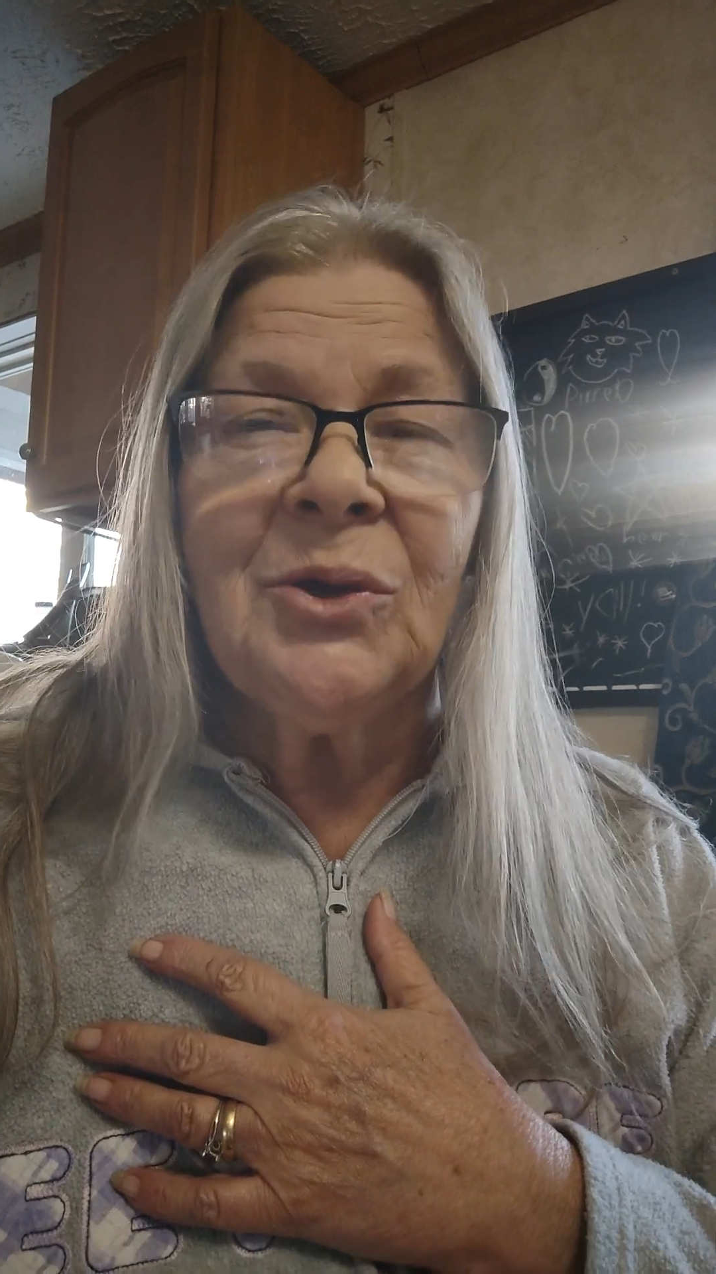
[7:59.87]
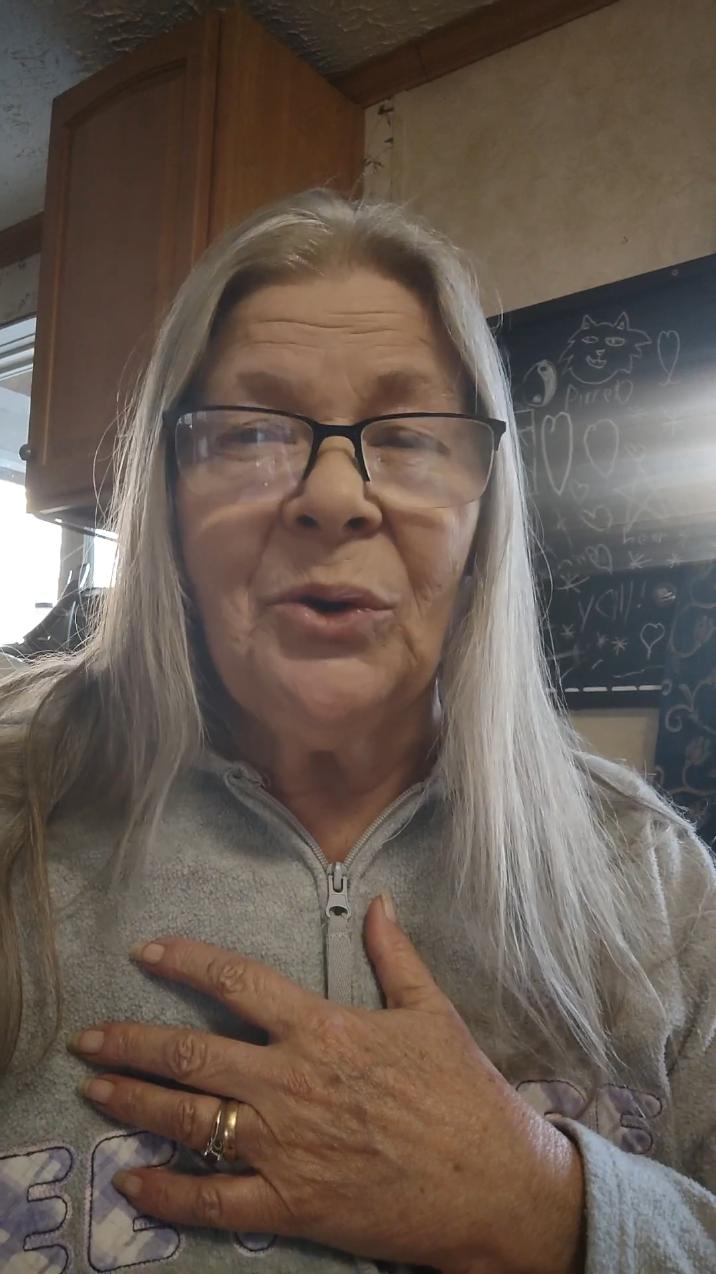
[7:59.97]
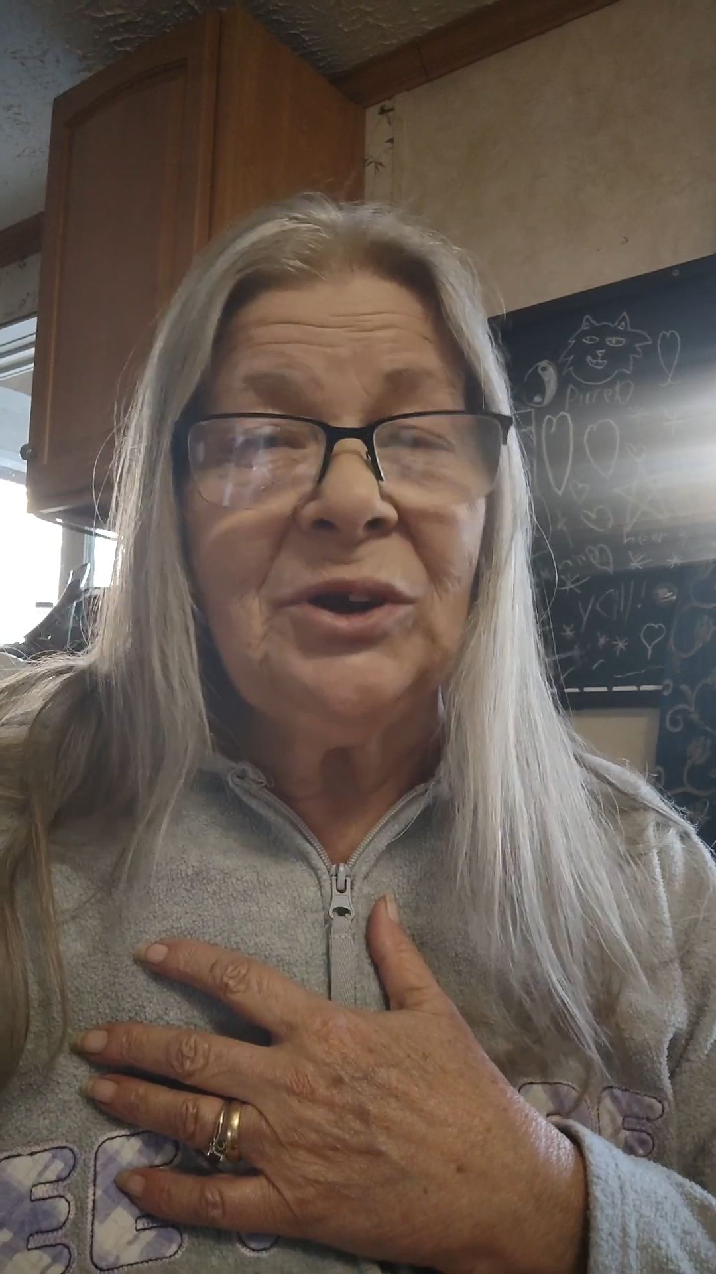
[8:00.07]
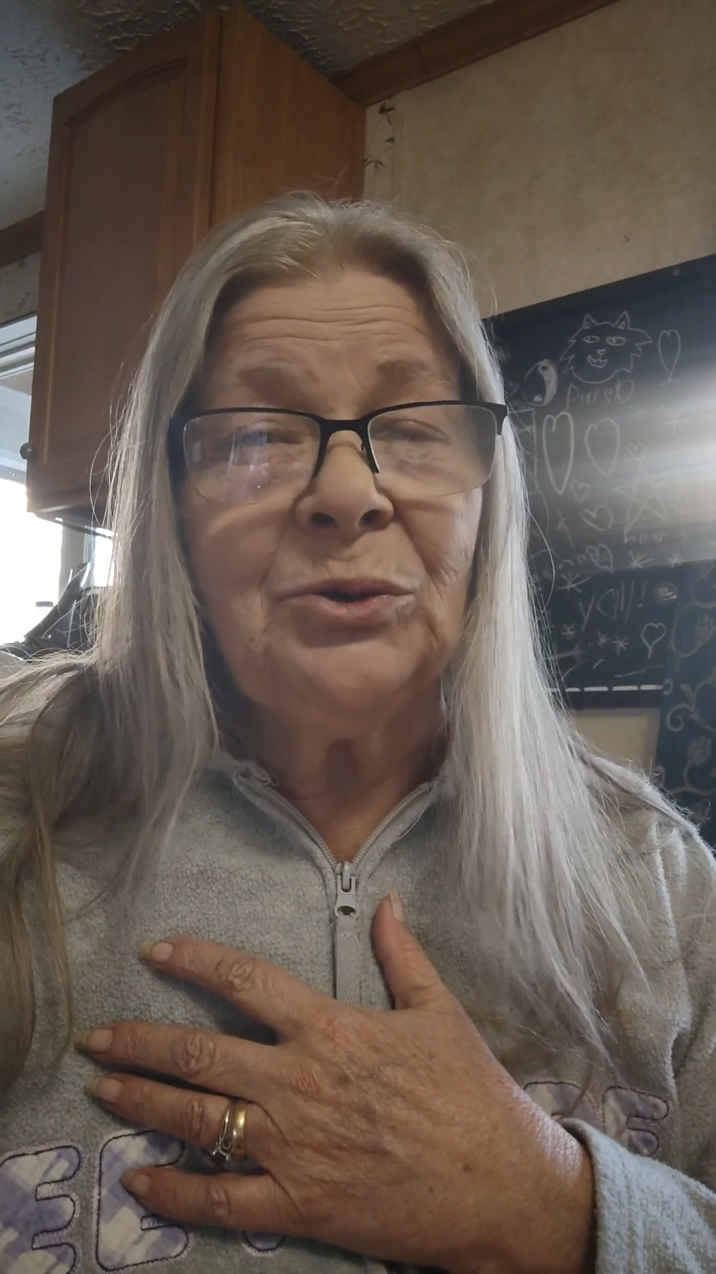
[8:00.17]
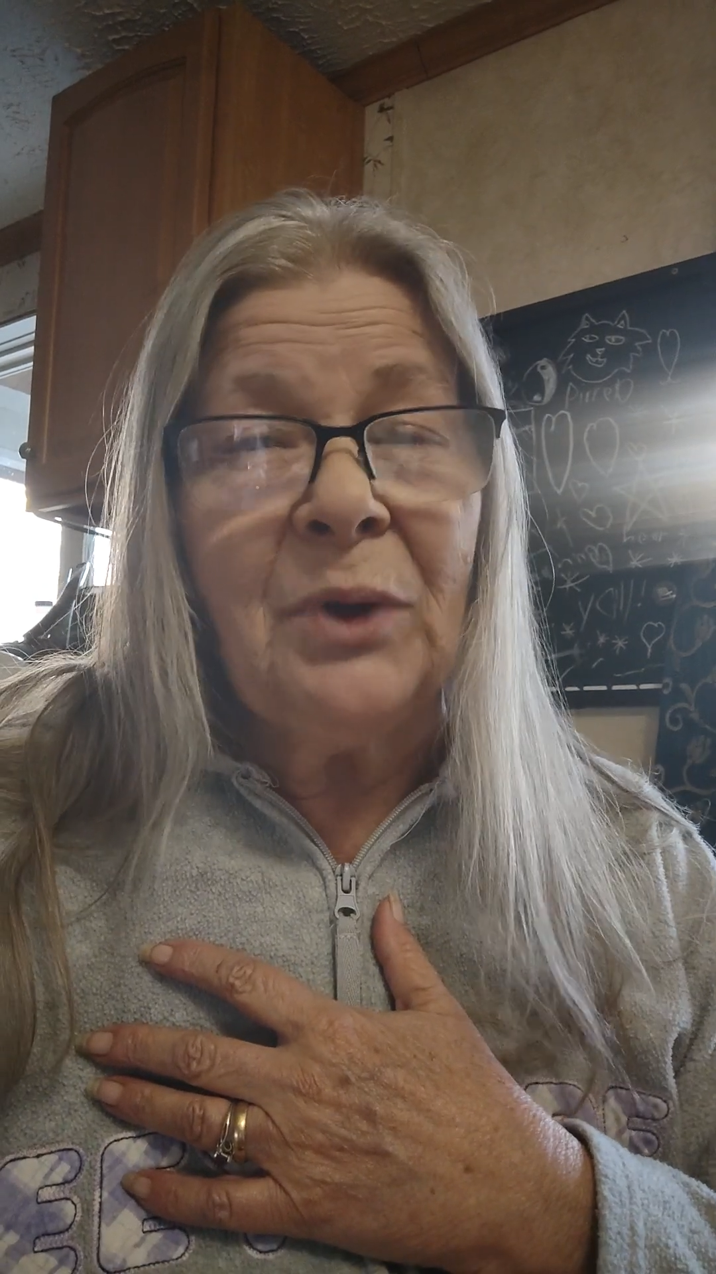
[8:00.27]

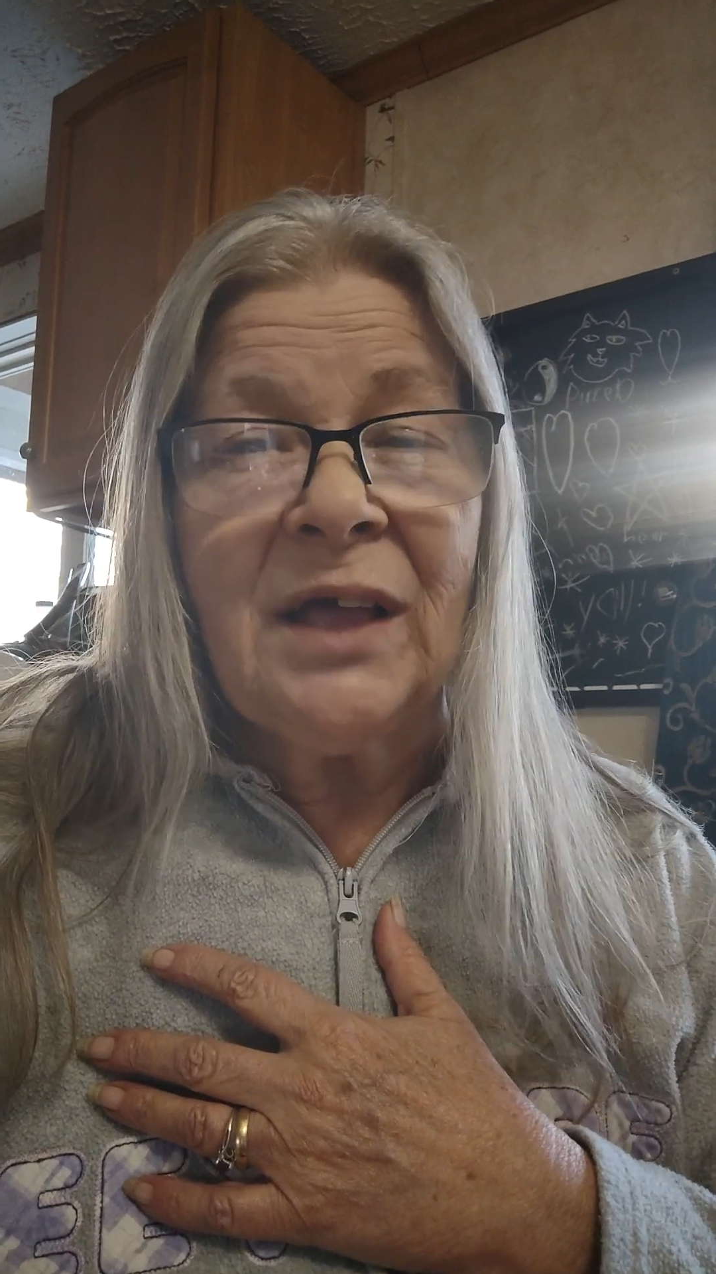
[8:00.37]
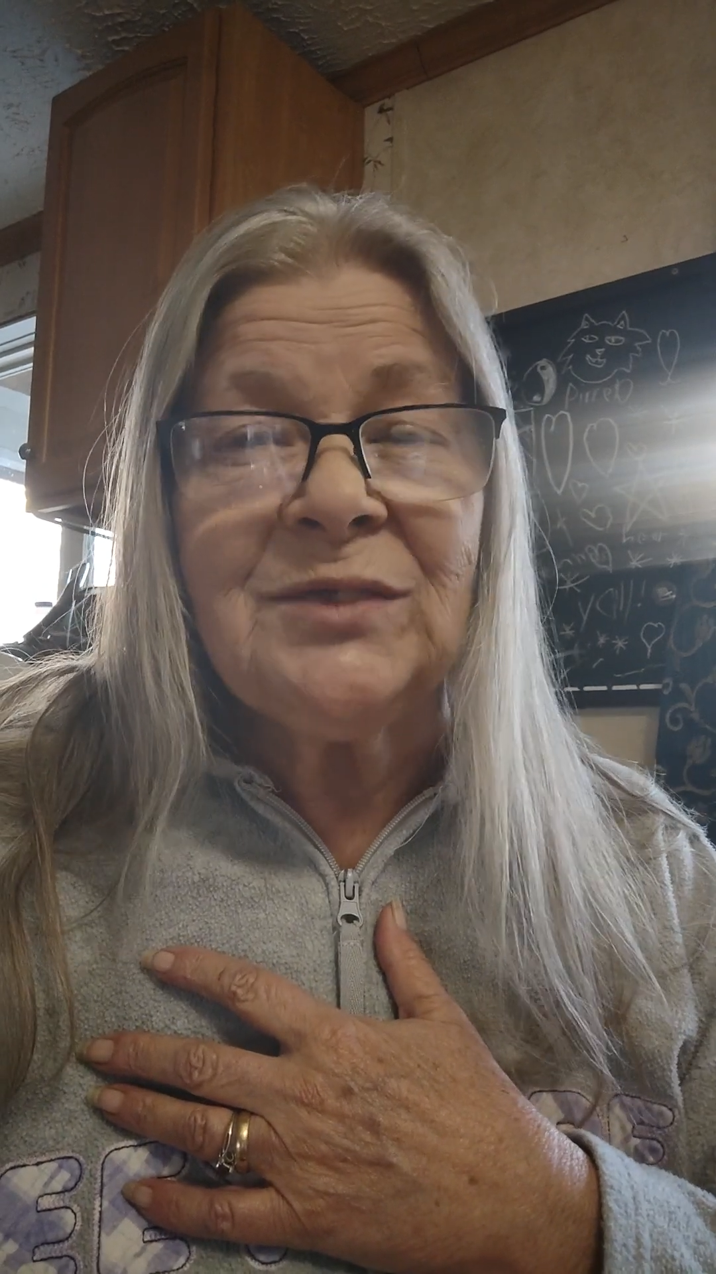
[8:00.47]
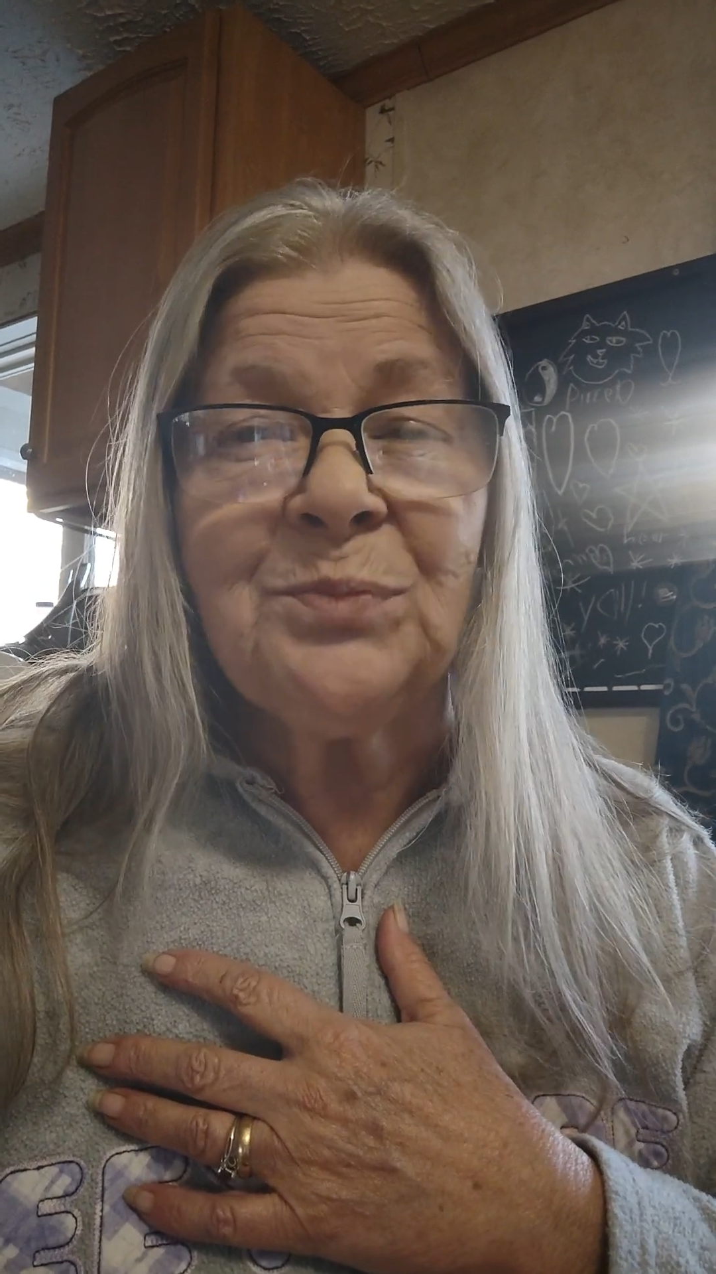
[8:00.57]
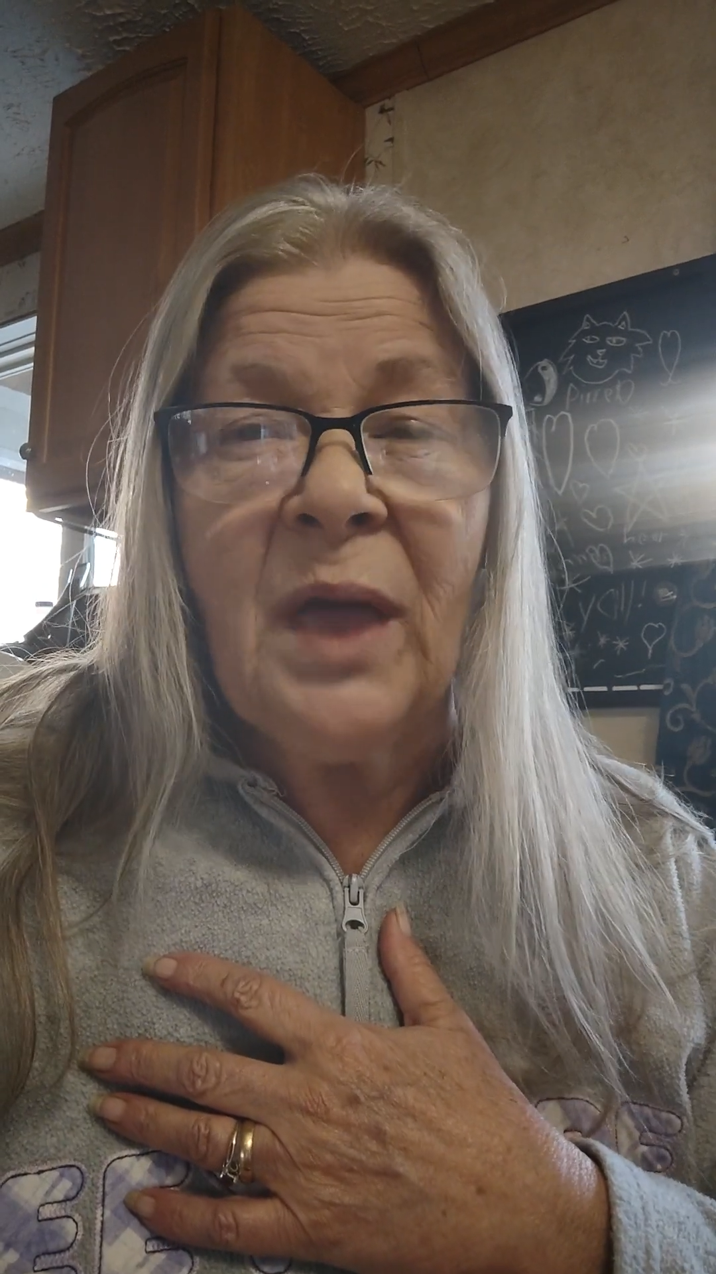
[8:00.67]
going to rise